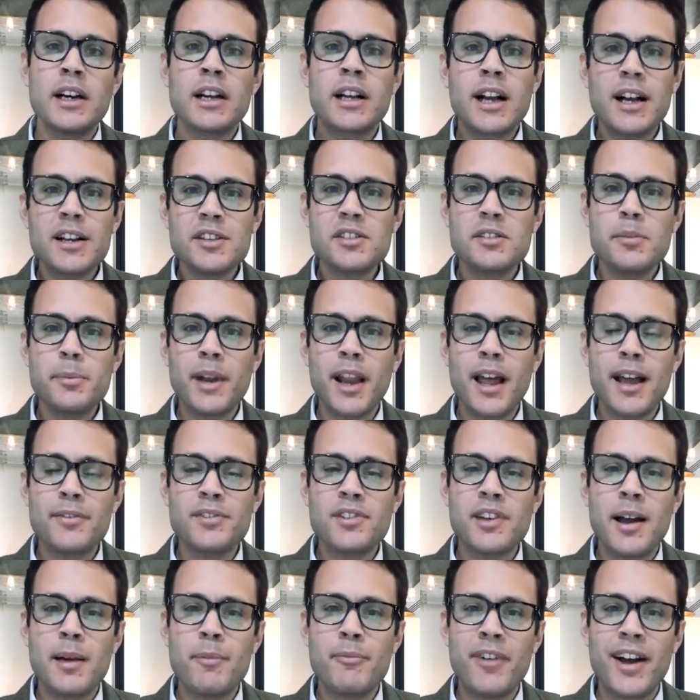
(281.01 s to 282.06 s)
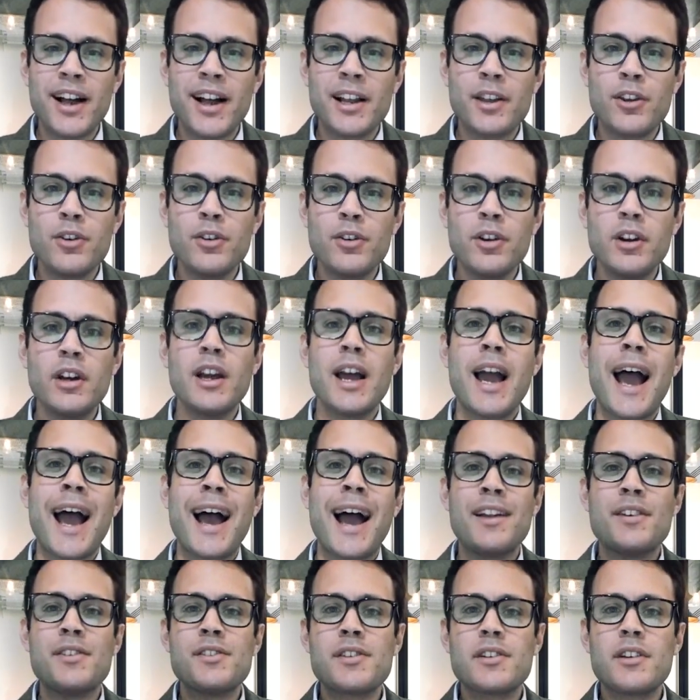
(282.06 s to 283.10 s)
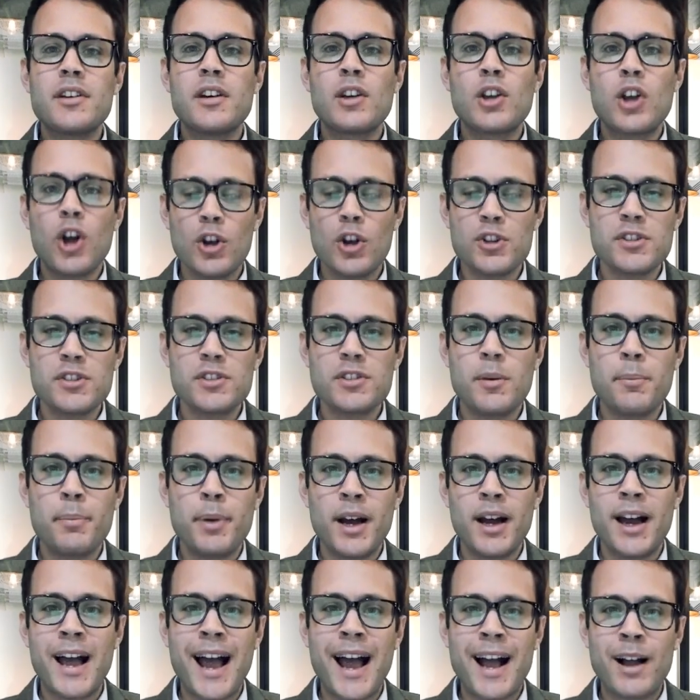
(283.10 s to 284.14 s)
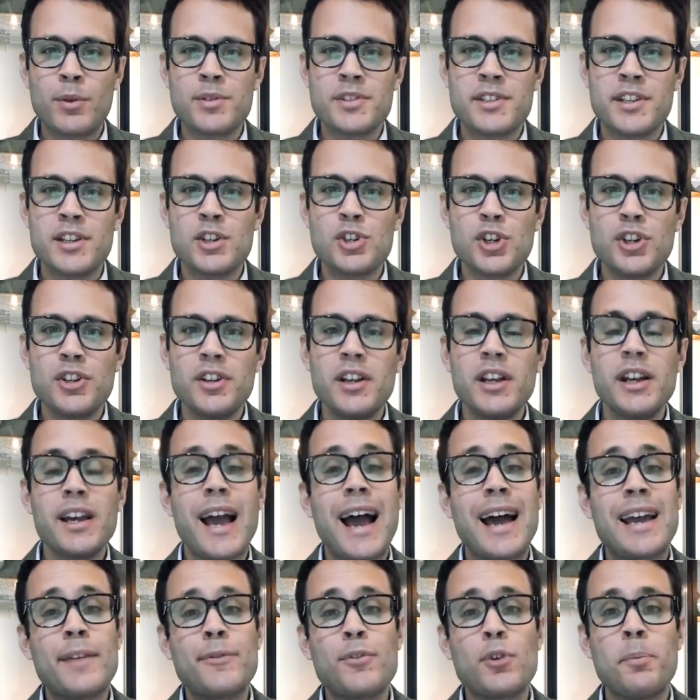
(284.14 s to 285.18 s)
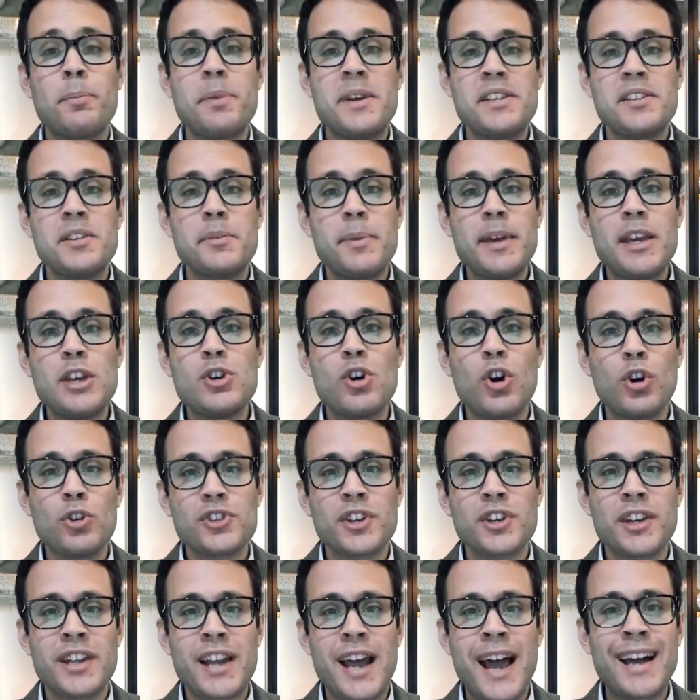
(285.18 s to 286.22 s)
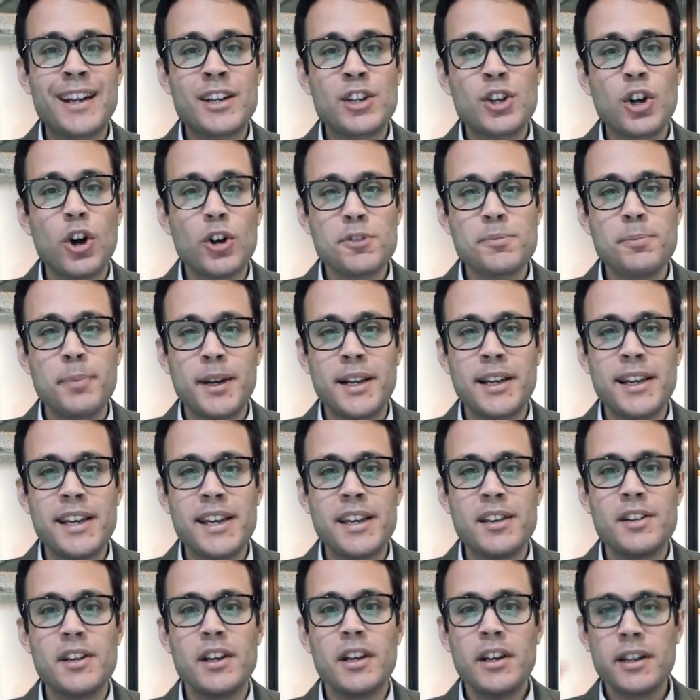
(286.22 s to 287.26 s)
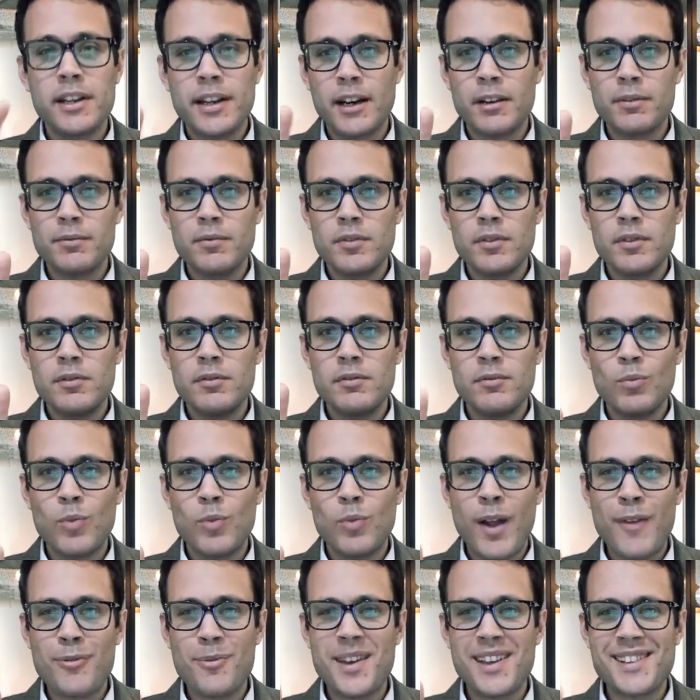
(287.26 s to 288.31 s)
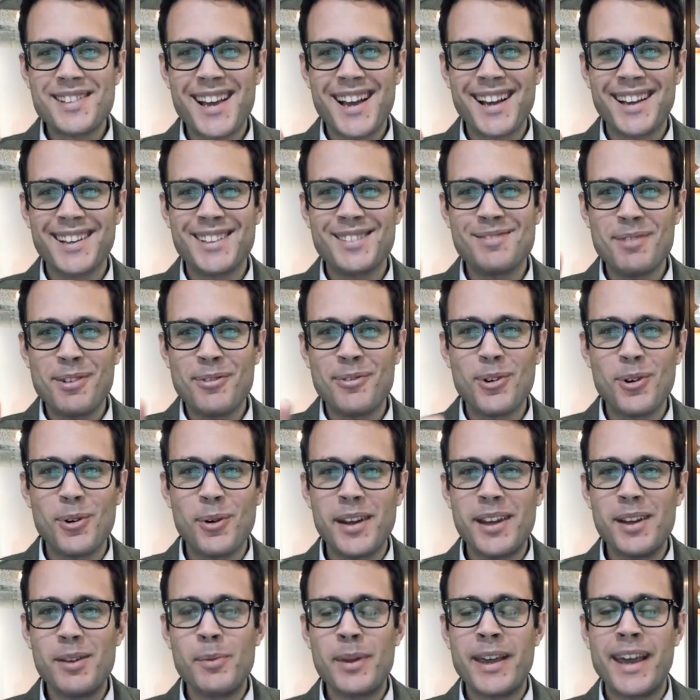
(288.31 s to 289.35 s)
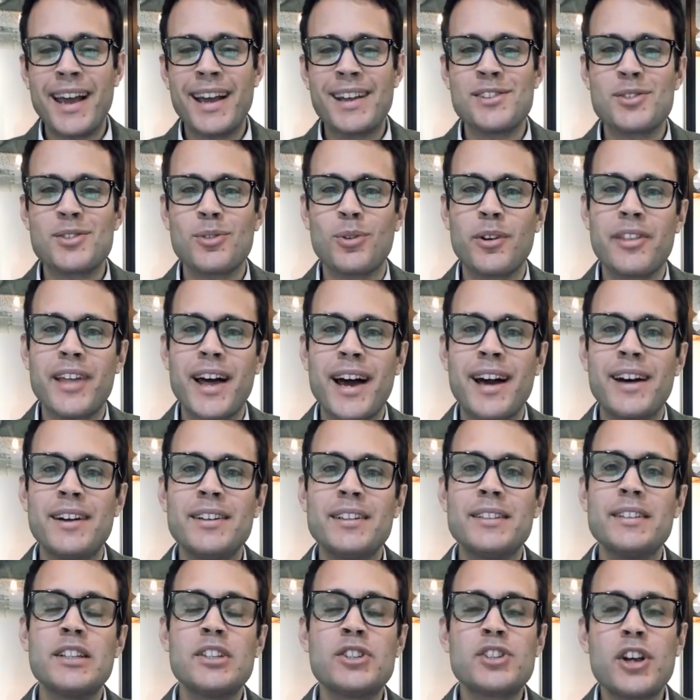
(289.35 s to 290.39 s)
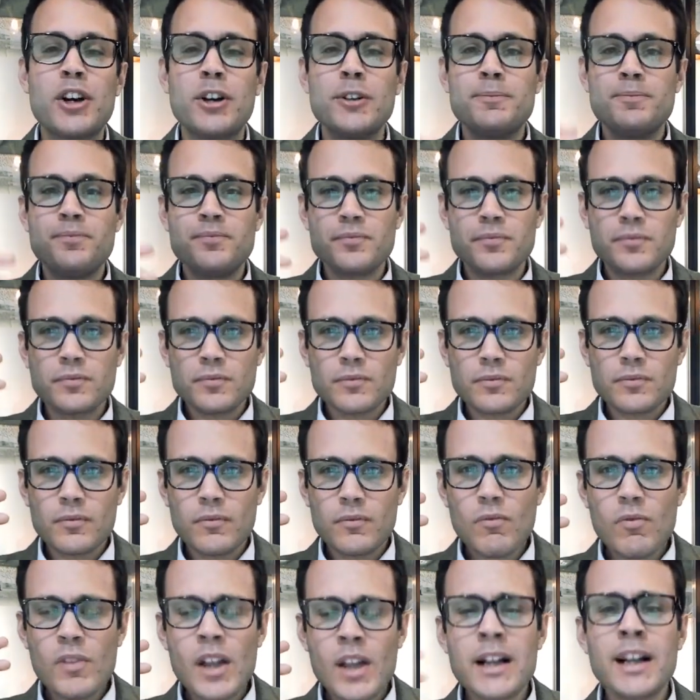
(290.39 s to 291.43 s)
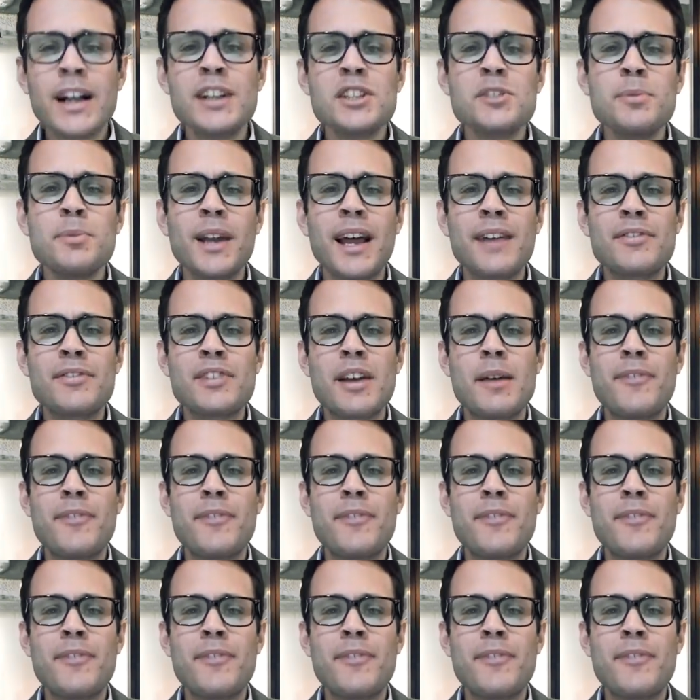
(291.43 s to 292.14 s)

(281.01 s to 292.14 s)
Customer lifetime value and cost per acquisition. And if you're B2B, you're also going to add cost per lead. Now, wait for me a second before we get into all of that. So customer lifetime